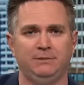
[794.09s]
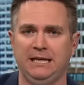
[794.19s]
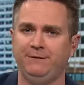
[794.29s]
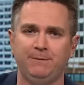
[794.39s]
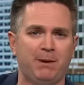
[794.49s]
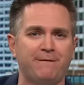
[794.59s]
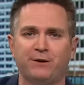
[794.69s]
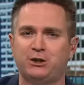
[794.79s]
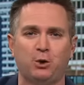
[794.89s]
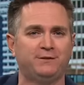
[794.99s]
even by
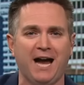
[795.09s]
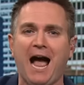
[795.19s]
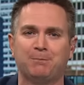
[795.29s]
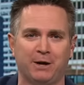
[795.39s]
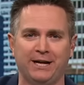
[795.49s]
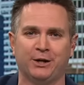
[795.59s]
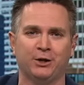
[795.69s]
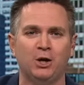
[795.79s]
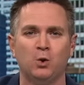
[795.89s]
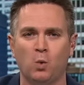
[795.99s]
virtue of
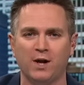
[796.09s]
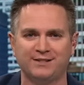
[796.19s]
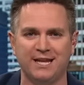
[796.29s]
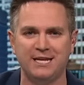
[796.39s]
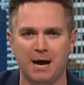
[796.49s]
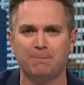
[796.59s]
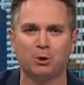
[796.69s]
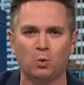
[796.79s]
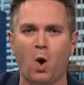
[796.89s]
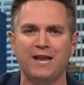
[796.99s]
tiebreaker, was the
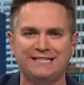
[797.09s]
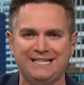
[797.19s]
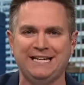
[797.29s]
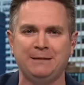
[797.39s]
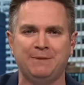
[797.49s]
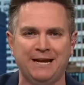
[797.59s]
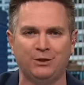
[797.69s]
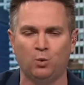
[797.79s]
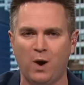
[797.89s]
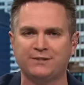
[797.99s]
number one team
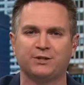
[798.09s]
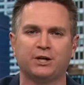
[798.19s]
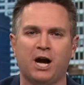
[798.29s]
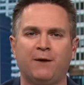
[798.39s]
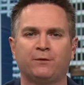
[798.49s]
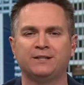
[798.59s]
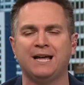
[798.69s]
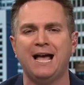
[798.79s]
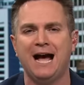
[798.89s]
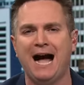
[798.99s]
in the Western
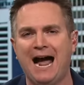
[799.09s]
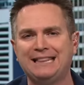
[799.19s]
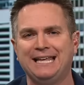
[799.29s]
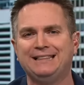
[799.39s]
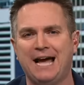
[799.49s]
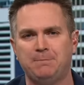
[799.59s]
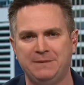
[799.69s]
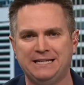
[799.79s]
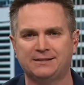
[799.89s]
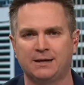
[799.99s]
Conference, I think that
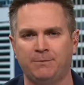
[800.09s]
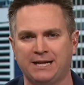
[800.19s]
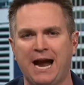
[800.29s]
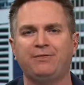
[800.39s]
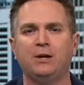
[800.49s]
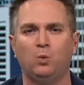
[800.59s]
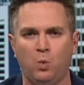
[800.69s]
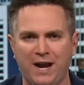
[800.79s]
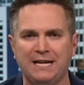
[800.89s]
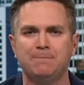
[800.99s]
means something. I think
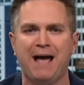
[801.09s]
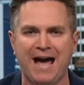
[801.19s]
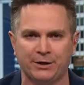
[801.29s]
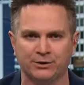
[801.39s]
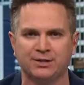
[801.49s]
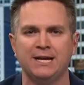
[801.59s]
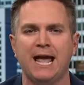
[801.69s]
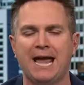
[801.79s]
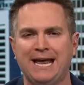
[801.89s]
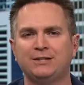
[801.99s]
winning matters,
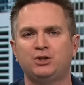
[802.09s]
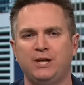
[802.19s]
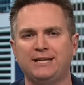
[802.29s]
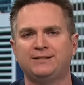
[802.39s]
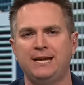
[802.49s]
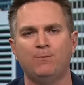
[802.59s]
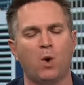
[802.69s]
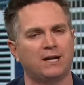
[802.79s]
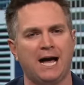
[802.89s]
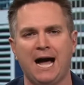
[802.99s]
and SGA's team
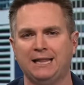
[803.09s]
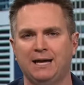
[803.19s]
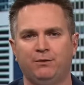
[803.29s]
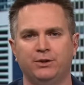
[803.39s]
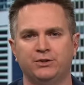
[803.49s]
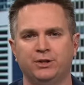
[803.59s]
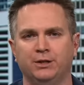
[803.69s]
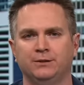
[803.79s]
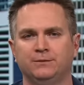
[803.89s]
won at a high level this year.